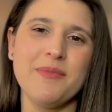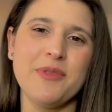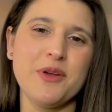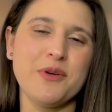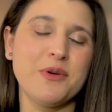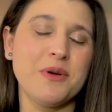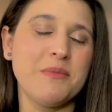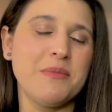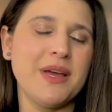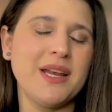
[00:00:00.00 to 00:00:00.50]

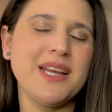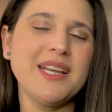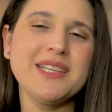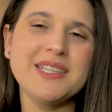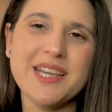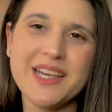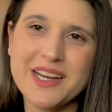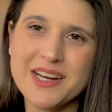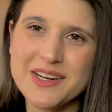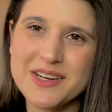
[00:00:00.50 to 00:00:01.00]
There were many
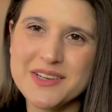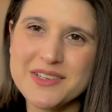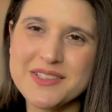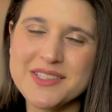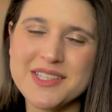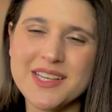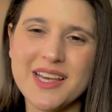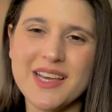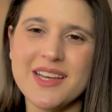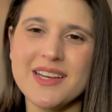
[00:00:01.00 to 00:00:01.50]

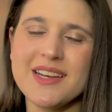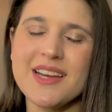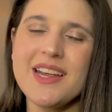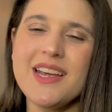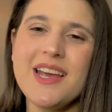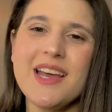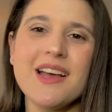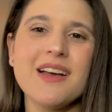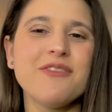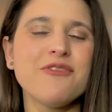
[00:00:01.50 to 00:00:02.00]
tears, and
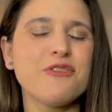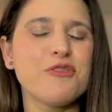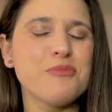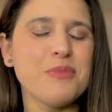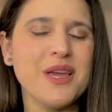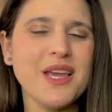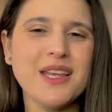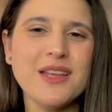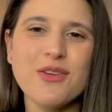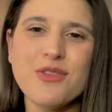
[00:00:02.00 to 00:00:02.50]
for
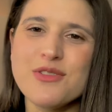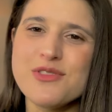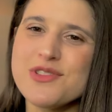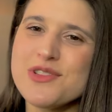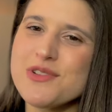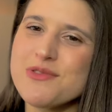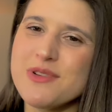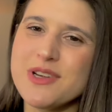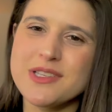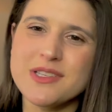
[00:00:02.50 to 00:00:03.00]
me
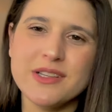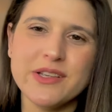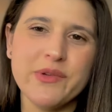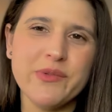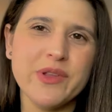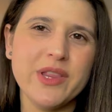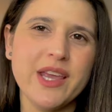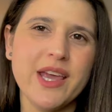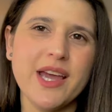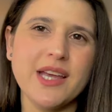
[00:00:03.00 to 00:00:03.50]
also
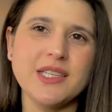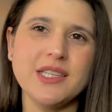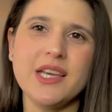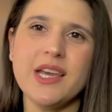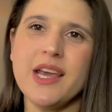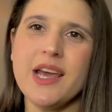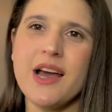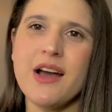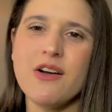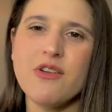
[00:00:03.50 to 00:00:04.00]
wrestling with the
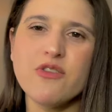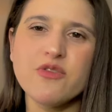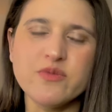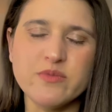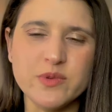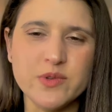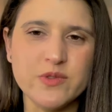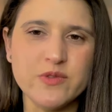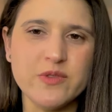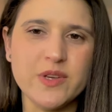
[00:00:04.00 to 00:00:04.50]
idea
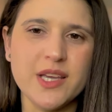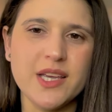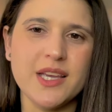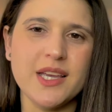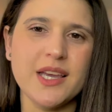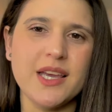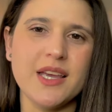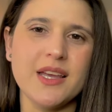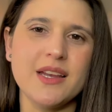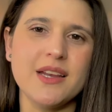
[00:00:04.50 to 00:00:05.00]
of
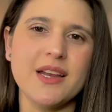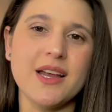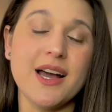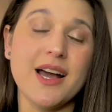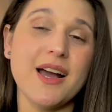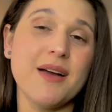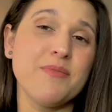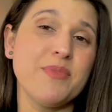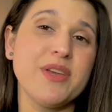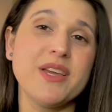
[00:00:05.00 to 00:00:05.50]
moving, and
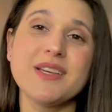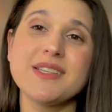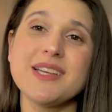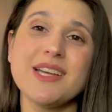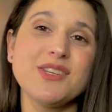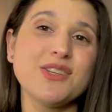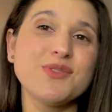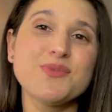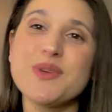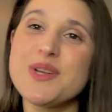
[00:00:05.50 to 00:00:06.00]
because
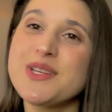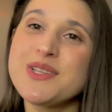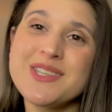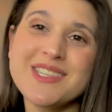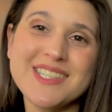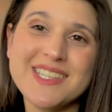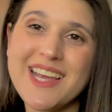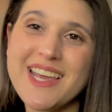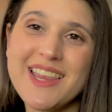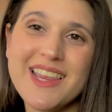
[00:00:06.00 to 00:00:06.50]
I just wanted
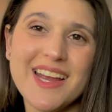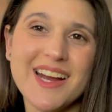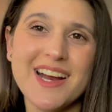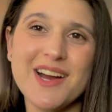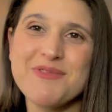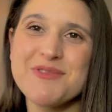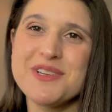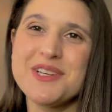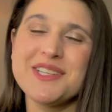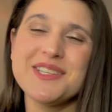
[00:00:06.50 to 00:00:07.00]
to stay there,
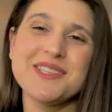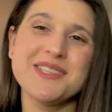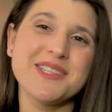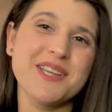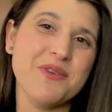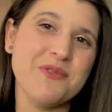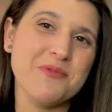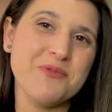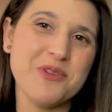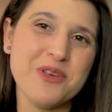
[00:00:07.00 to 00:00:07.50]
I wanted to
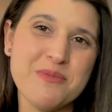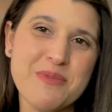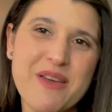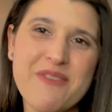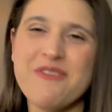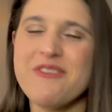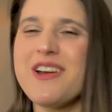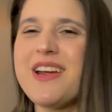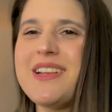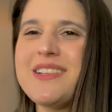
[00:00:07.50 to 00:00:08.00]
stay with
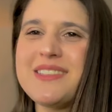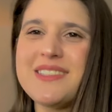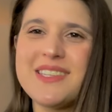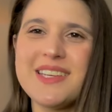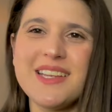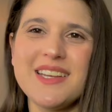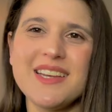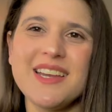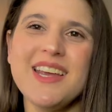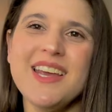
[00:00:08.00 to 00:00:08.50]
my friends
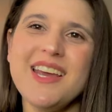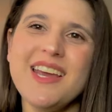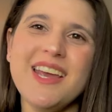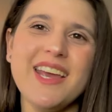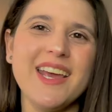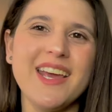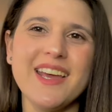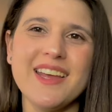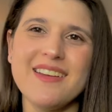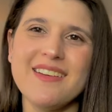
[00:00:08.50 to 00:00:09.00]

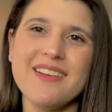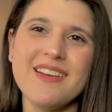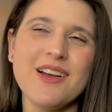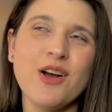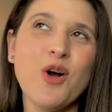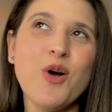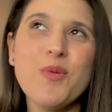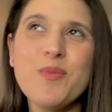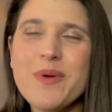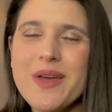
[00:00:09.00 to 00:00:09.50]
and
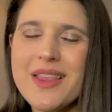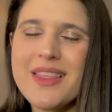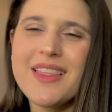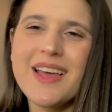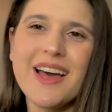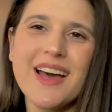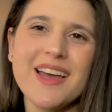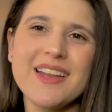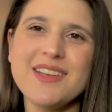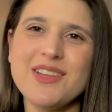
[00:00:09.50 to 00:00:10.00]
hoping
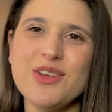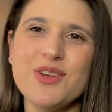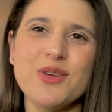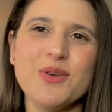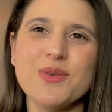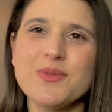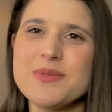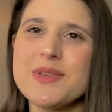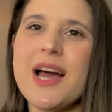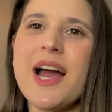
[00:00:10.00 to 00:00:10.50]
that, you
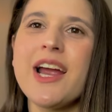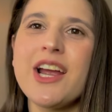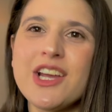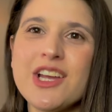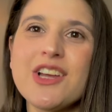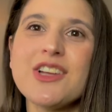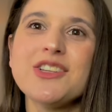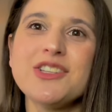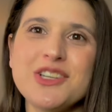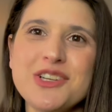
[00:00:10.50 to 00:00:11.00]
know, I
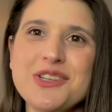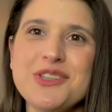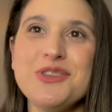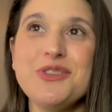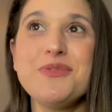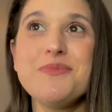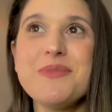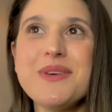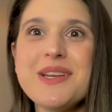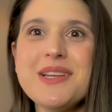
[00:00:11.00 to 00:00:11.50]
could continue to
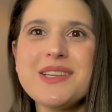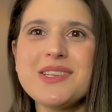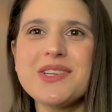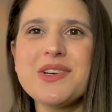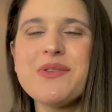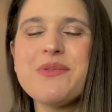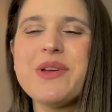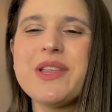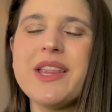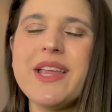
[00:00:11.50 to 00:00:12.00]
do
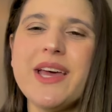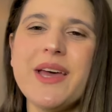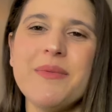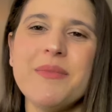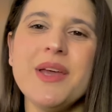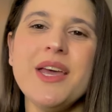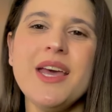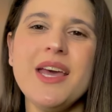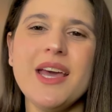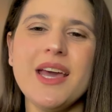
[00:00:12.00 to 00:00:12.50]
ministry with
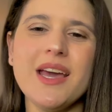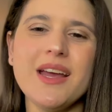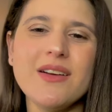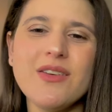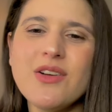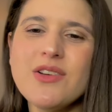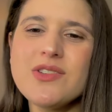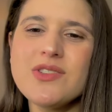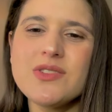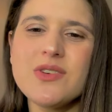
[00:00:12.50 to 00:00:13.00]
them.
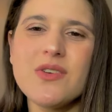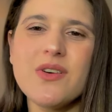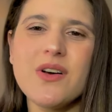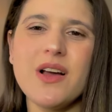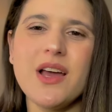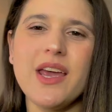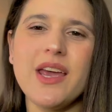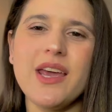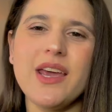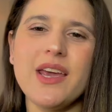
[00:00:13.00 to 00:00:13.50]
And
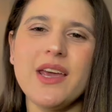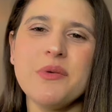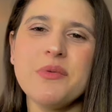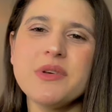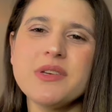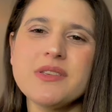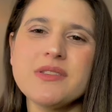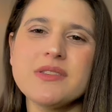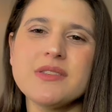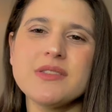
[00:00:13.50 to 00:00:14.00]
also it
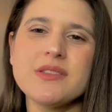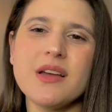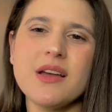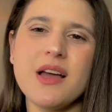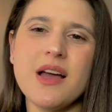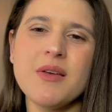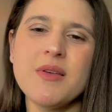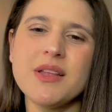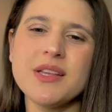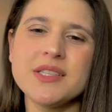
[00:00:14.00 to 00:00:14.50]
was
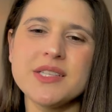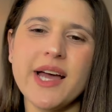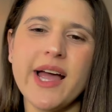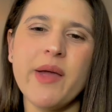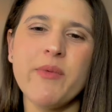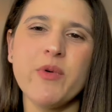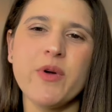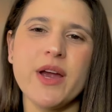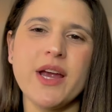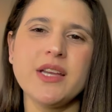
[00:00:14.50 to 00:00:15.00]
a
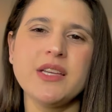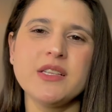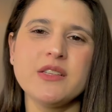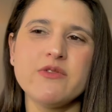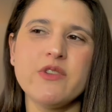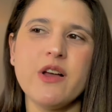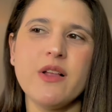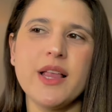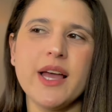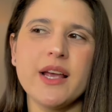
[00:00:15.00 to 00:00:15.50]
time where I
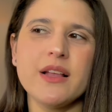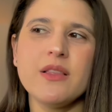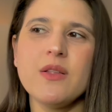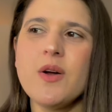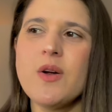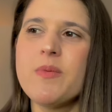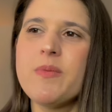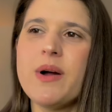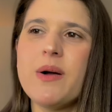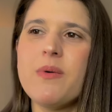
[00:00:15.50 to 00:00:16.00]
just felt like,
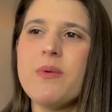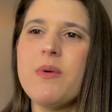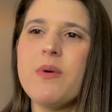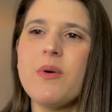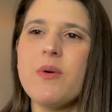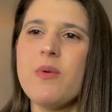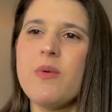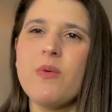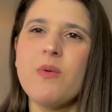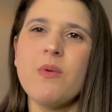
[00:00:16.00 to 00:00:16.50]
Lord, but
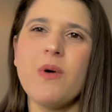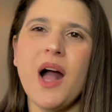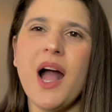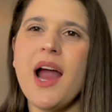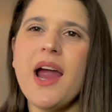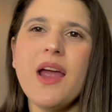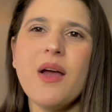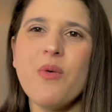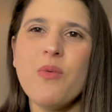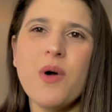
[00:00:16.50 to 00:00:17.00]

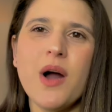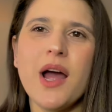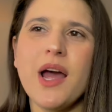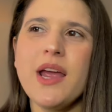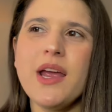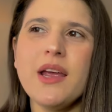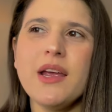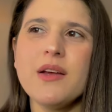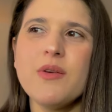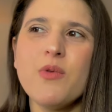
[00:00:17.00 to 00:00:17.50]
why
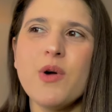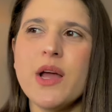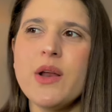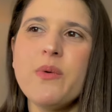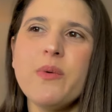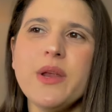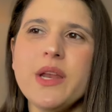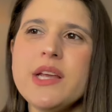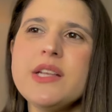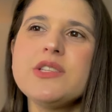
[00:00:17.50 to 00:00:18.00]

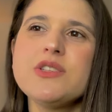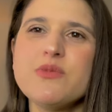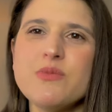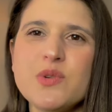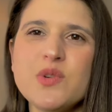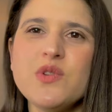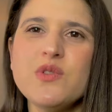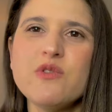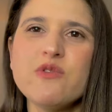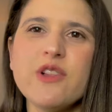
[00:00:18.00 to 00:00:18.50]
do we need to
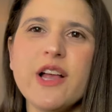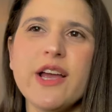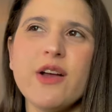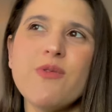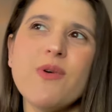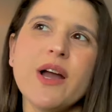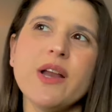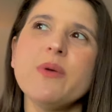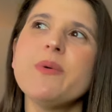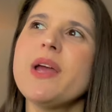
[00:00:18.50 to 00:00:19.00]
move?
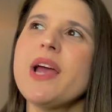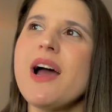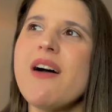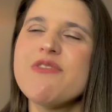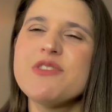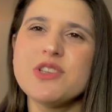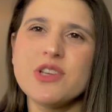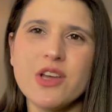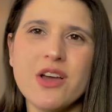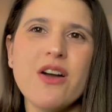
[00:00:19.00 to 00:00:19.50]
Like, why do we
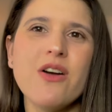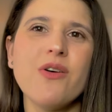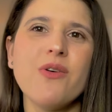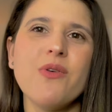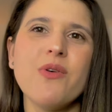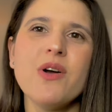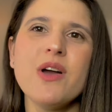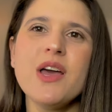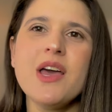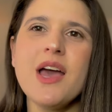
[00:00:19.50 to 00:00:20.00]
have to
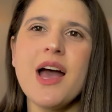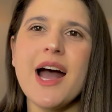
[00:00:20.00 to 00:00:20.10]
go?